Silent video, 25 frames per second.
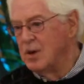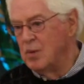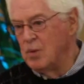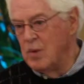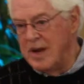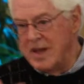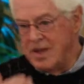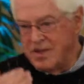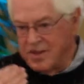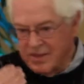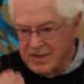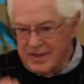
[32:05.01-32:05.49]

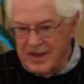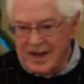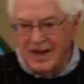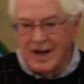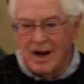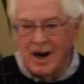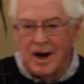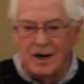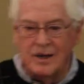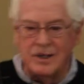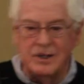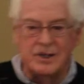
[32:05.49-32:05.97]
we
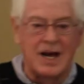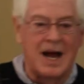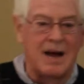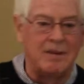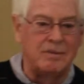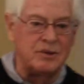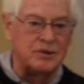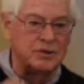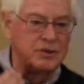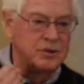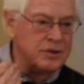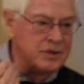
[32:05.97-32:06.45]
think our
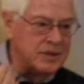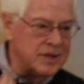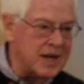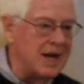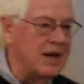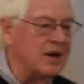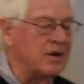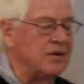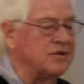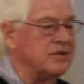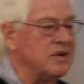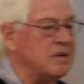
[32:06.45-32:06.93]
job is to
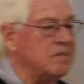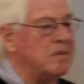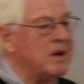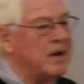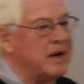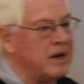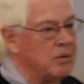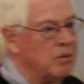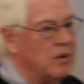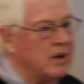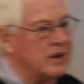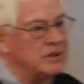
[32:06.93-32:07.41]
tell
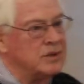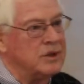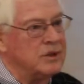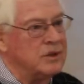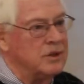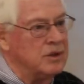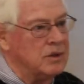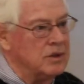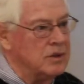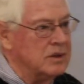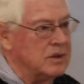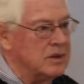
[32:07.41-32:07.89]
somebody what to
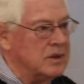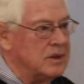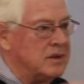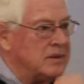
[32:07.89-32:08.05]
do.